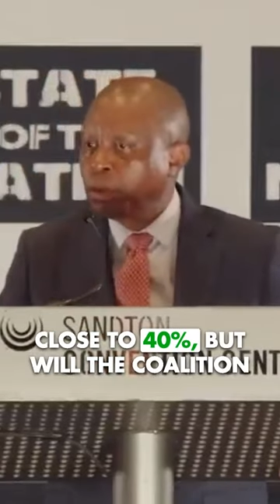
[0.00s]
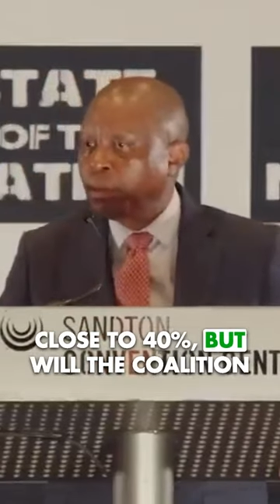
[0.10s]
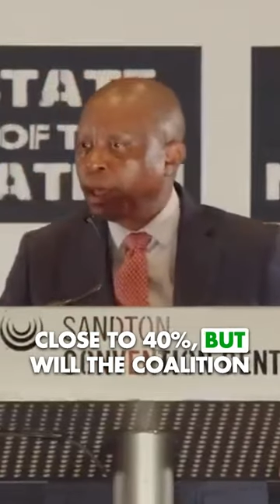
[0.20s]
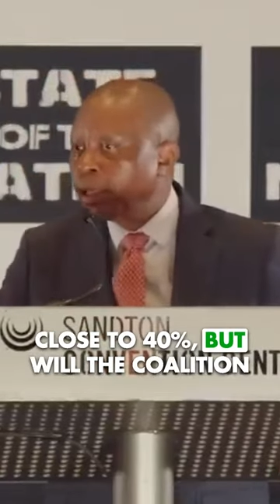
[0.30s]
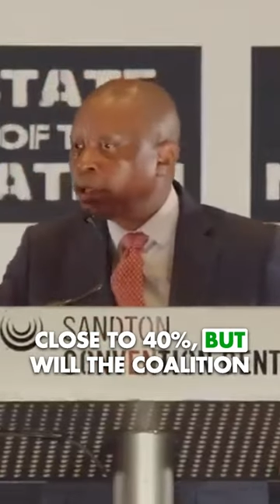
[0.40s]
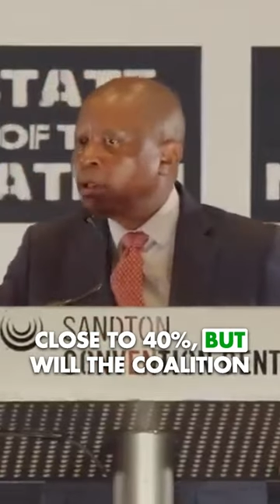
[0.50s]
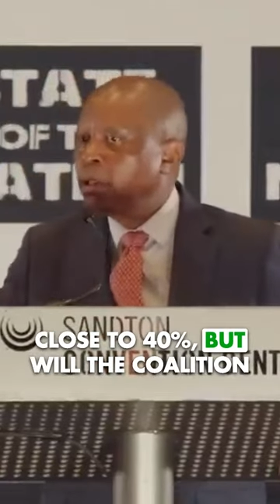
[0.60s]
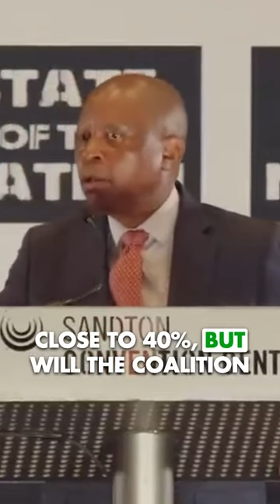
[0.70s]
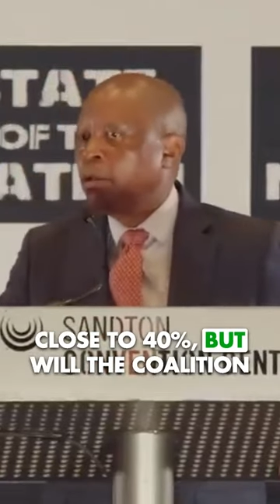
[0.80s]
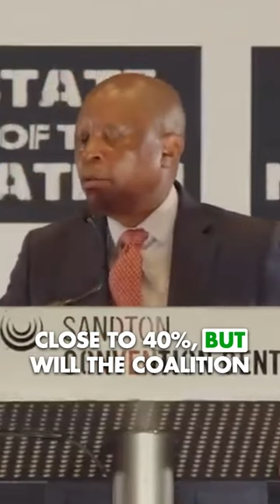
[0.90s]

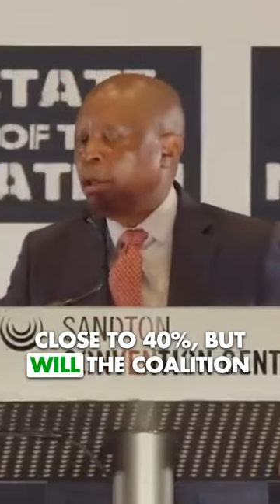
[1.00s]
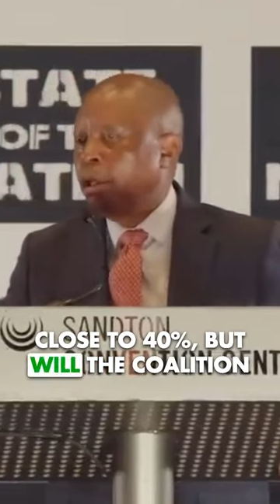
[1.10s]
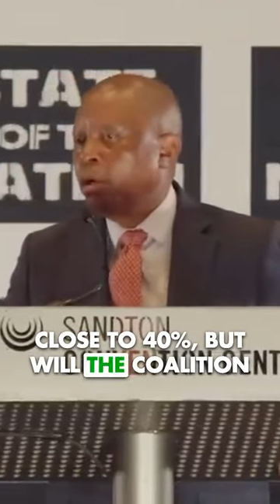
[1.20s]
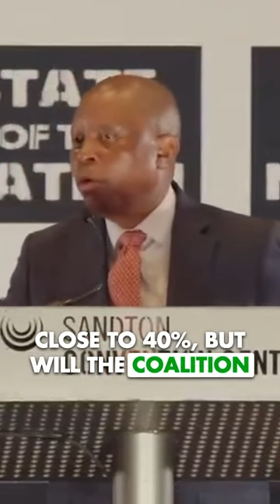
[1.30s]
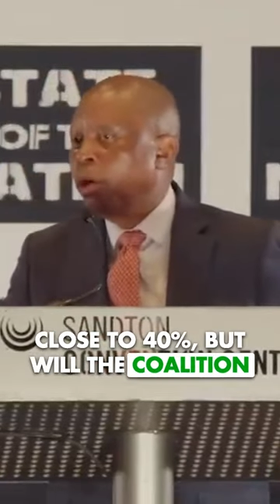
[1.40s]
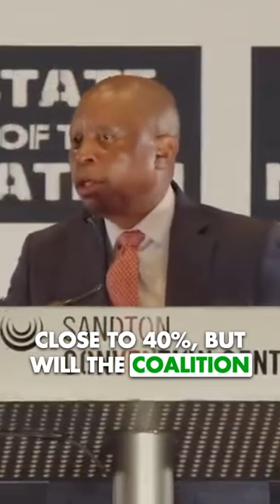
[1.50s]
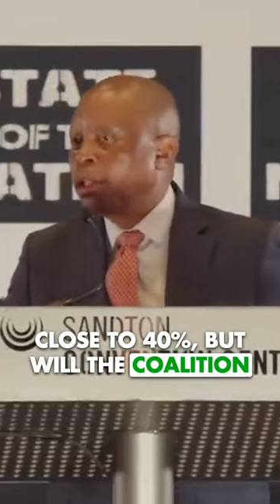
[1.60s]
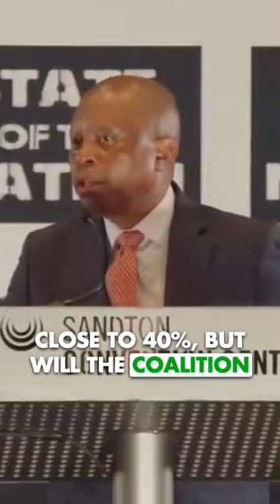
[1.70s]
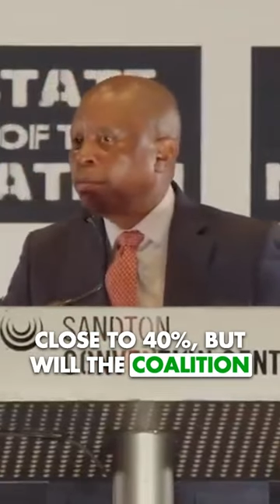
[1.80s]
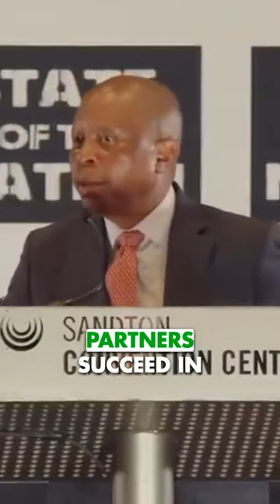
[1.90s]
But will the
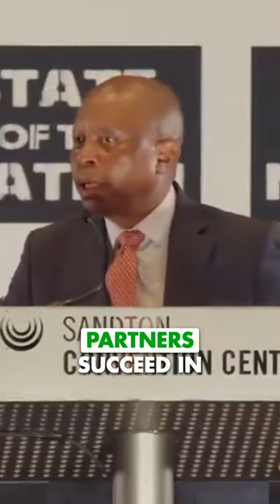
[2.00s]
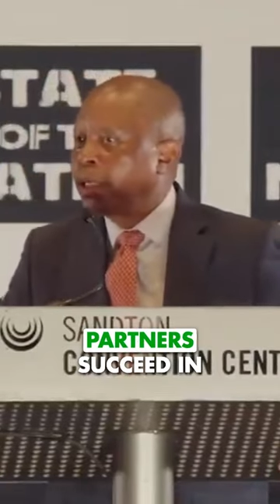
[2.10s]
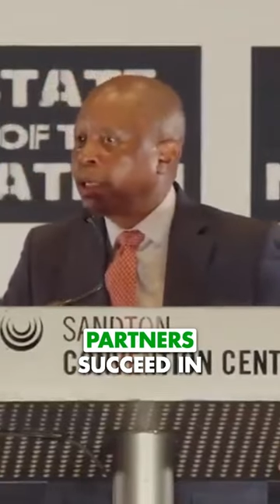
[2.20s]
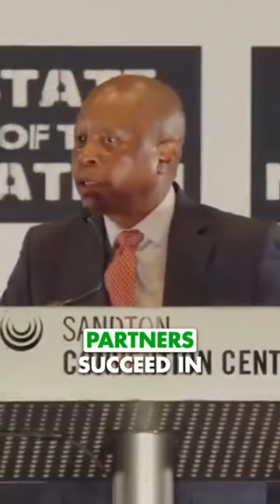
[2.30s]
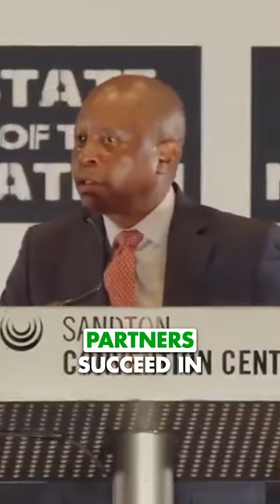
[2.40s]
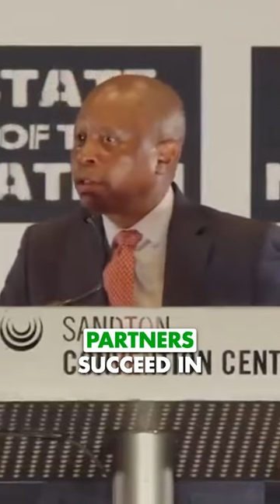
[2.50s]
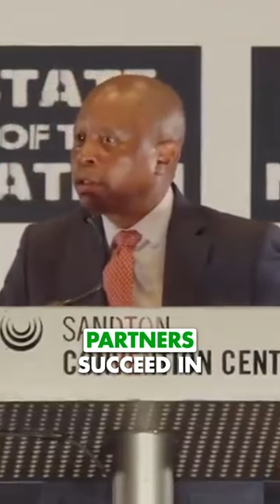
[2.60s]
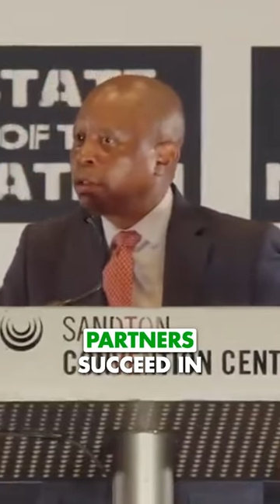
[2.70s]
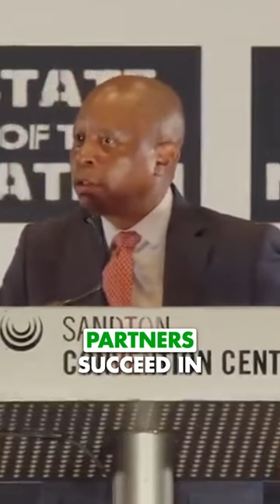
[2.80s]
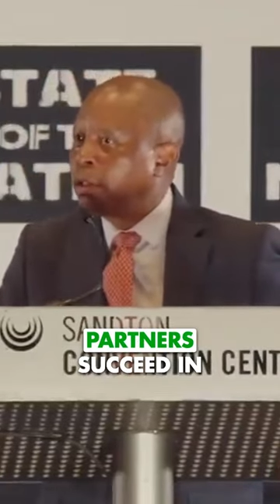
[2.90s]
coalition
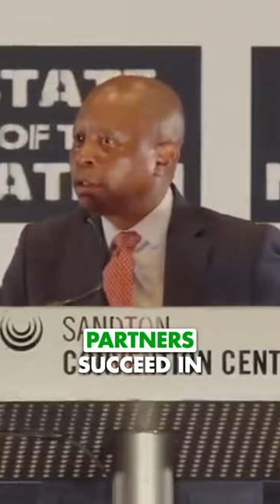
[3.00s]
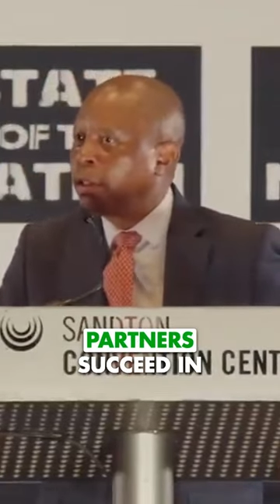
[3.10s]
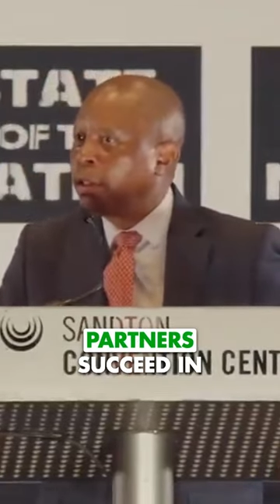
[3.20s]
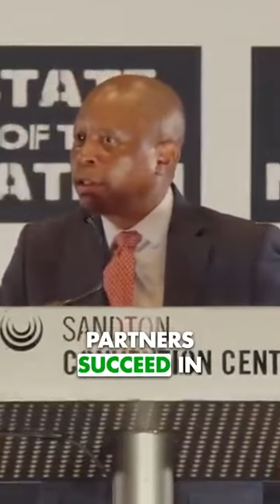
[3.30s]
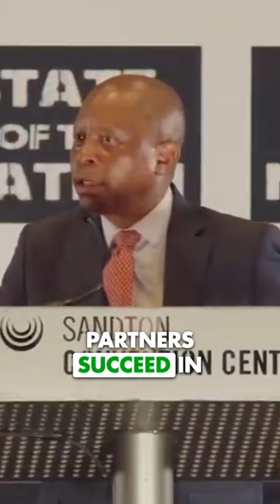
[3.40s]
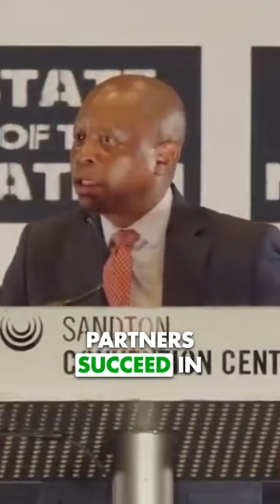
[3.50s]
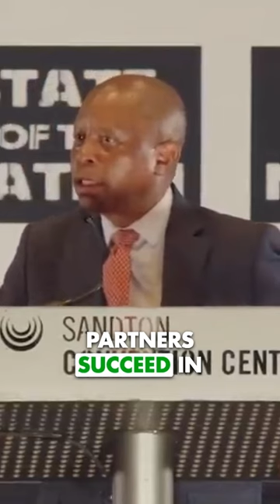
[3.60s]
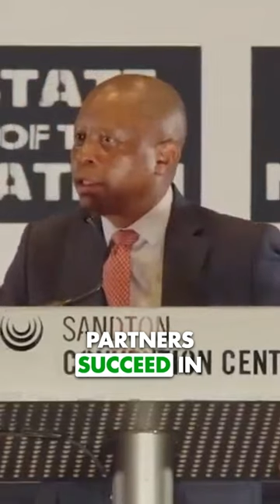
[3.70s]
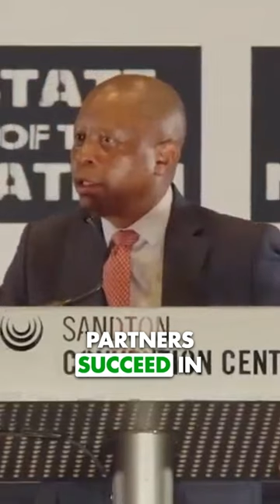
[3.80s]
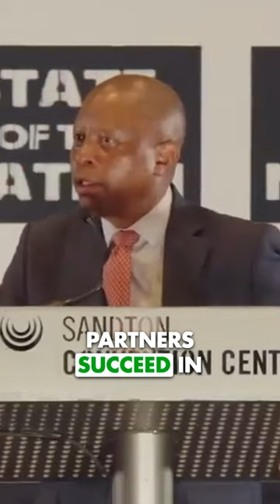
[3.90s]
partners
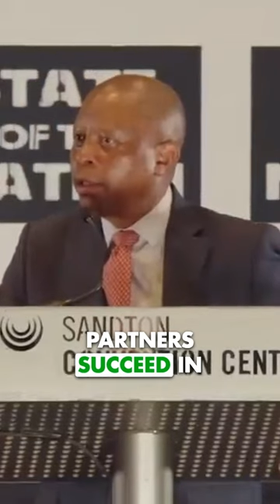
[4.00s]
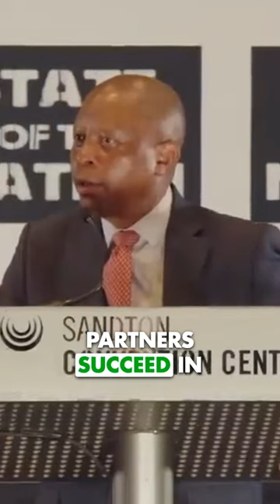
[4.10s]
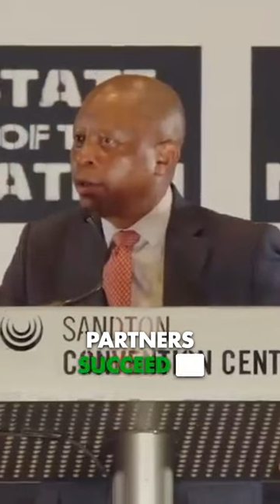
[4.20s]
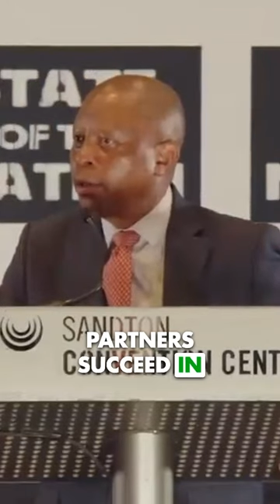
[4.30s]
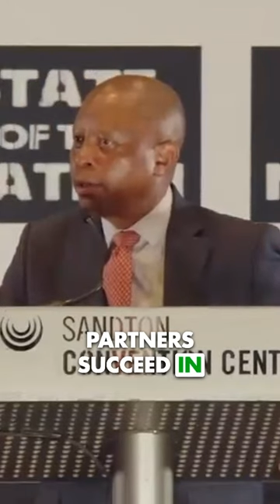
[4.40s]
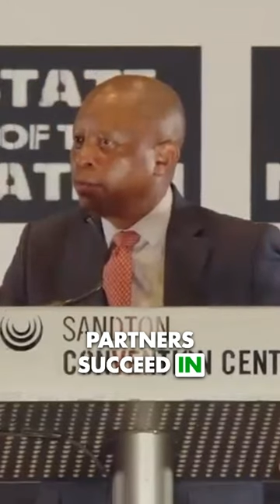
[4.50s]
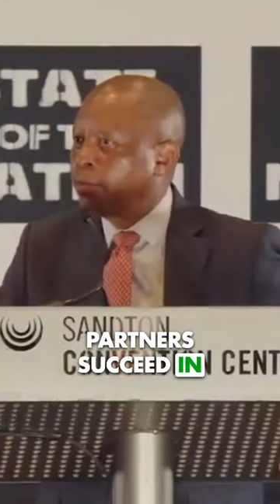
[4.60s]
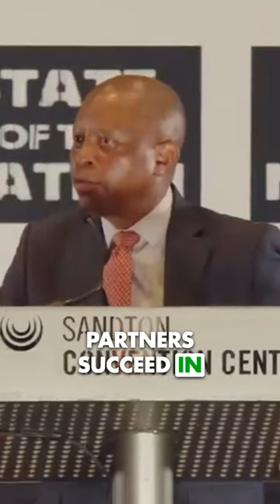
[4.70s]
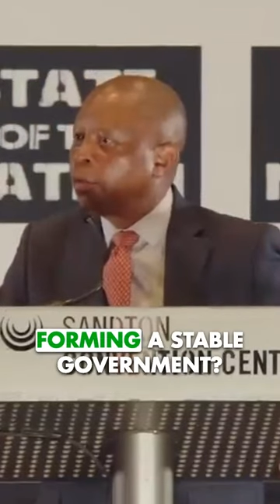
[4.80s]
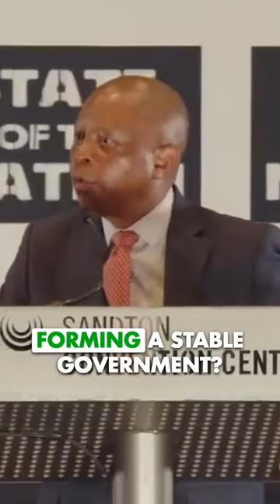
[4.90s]
succeed
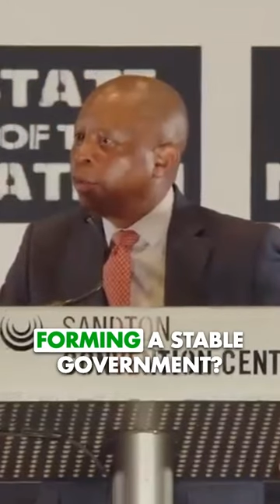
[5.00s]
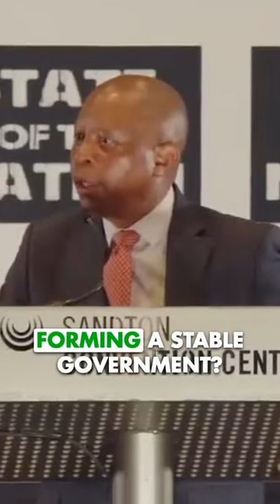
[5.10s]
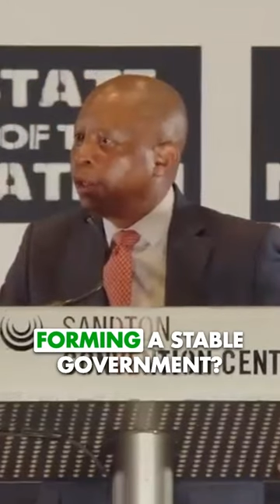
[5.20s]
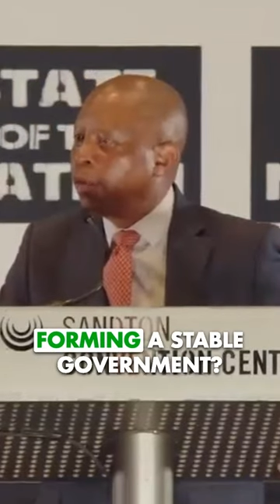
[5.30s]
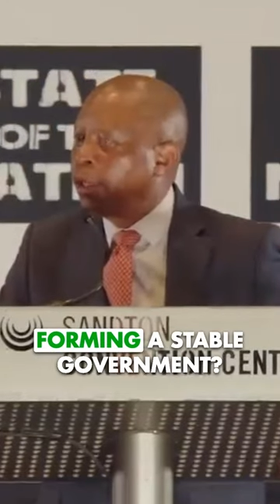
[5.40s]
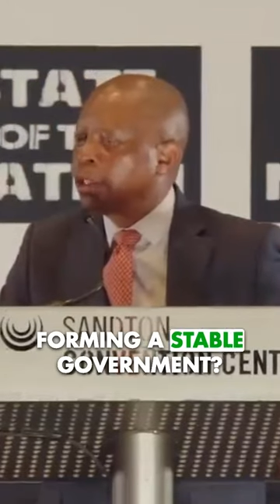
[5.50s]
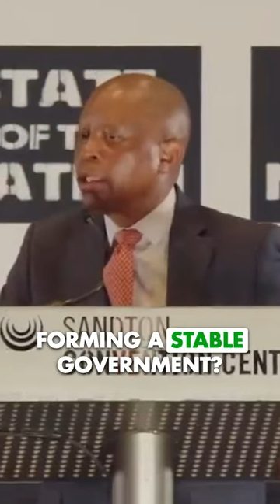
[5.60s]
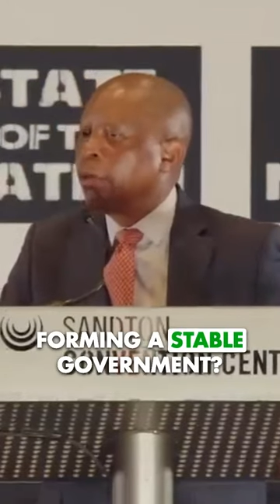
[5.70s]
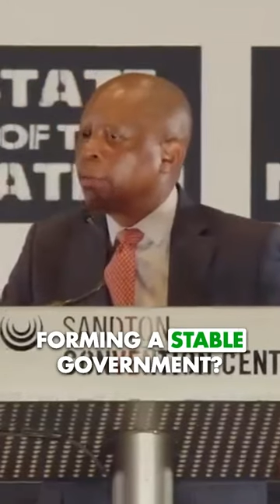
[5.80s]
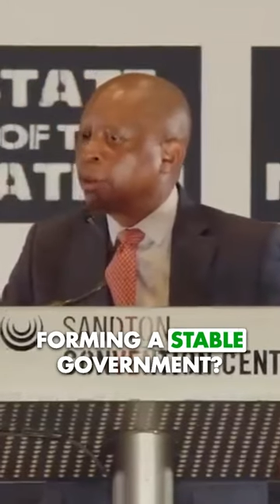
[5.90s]
in forming a
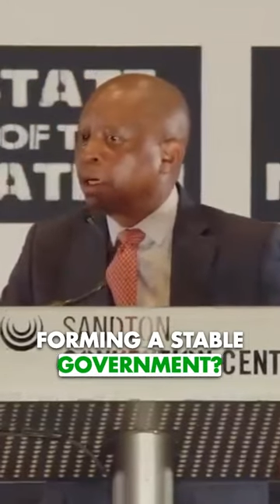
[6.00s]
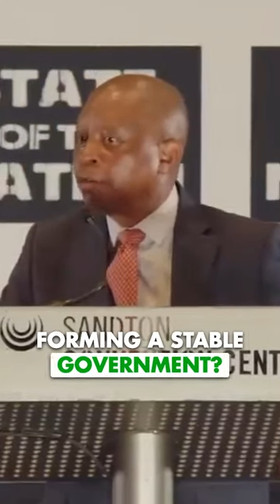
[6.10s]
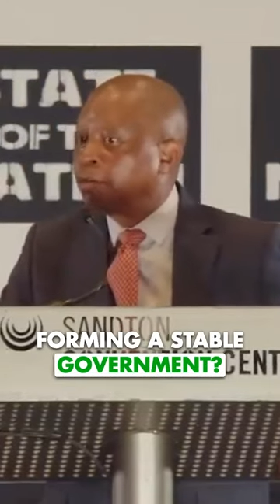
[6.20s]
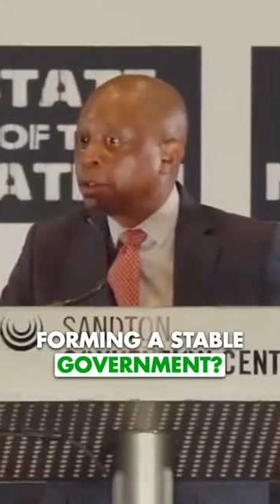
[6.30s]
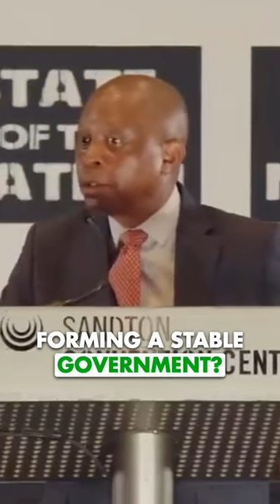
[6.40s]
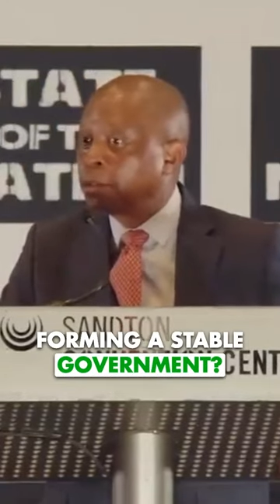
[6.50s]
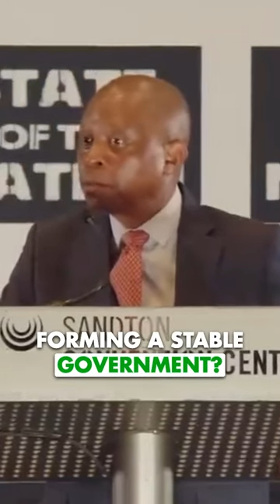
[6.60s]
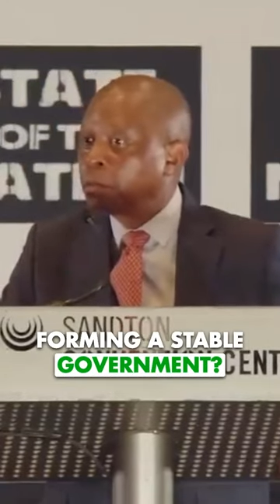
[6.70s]
stable government?